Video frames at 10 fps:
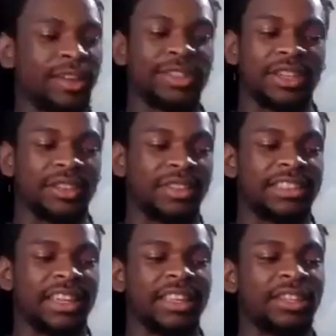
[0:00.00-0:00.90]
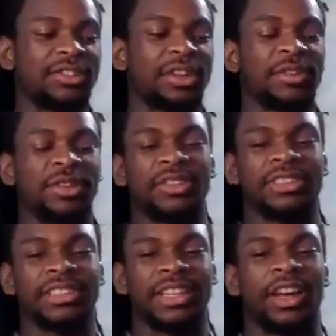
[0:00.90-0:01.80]
was going to say, I think Trevor Lawrence
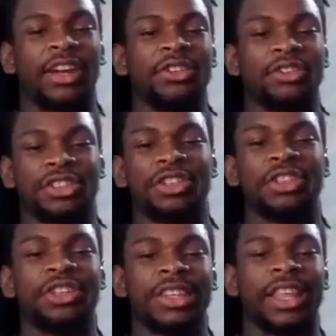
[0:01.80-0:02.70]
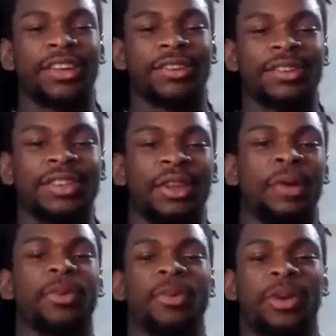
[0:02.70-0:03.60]
is an understood, like,
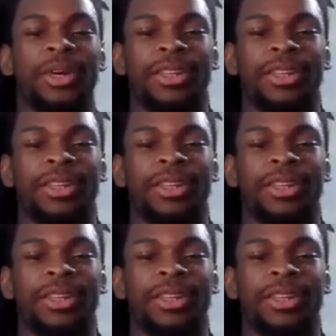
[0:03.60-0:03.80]
number 1